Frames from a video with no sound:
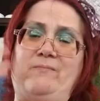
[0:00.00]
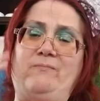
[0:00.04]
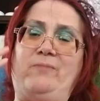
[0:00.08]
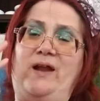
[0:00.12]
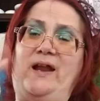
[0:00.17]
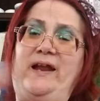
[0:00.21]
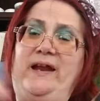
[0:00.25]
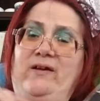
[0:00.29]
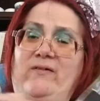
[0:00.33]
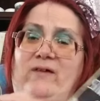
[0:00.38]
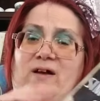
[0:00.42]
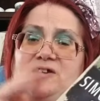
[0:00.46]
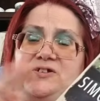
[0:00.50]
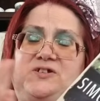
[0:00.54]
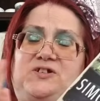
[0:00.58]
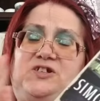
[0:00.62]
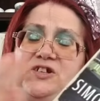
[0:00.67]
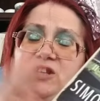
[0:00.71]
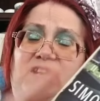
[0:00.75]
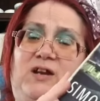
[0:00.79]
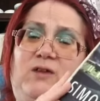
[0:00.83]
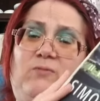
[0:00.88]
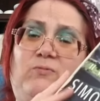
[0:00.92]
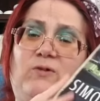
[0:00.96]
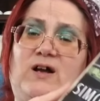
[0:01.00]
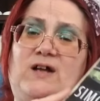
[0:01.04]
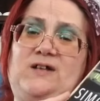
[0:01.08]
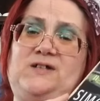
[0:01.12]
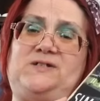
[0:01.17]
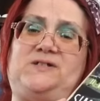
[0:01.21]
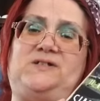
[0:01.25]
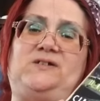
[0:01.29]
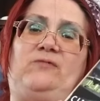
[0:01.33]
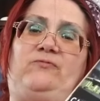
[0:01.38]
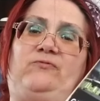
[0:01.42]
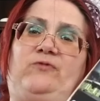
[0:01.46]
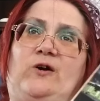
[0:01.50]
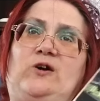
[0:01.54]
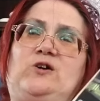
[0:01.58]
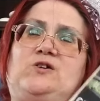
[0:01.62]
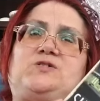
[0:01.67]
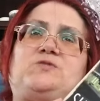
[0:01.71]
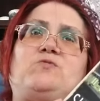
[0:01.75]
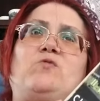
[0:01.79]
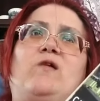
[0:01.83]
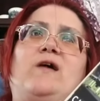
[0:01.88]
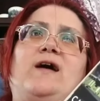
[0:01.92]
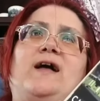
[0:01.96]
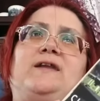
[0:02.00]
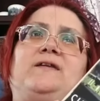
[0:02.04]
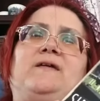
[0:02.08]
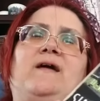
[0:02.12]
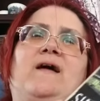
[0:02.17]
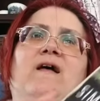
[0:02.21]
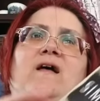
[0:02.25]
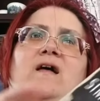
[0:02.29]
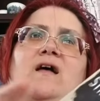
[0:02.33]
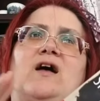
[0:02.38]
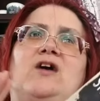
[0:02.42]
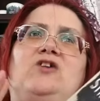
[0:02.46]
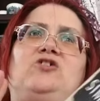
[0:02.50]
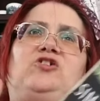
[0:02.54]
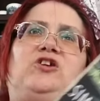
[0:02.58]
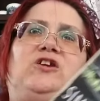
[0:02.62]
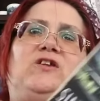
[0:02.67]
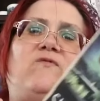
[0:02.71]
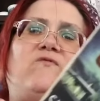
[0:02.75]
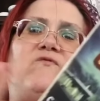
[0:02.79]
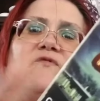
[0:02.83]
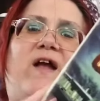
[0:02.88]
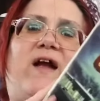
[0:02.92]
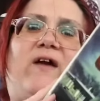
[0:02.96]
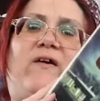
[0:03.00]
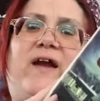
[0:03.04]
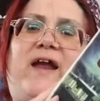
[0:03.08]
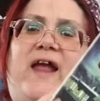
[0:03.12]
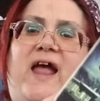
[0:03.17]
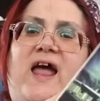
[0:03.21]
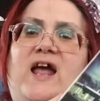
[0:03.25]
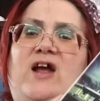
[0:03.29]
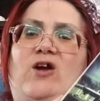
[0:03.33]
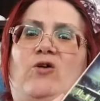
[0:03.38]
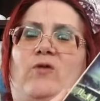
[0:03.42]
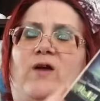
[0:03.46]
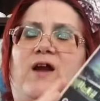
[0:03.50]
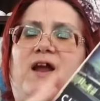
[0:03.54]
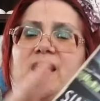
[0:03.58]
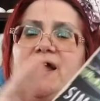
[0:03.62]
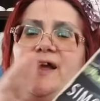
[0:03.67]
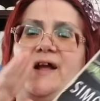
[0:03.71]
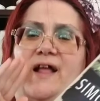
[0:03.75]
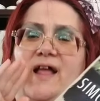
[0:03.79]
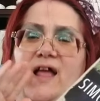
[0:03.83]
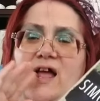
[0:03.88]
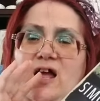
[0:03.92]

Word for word: But anyways, she was the first one, and she's very angry.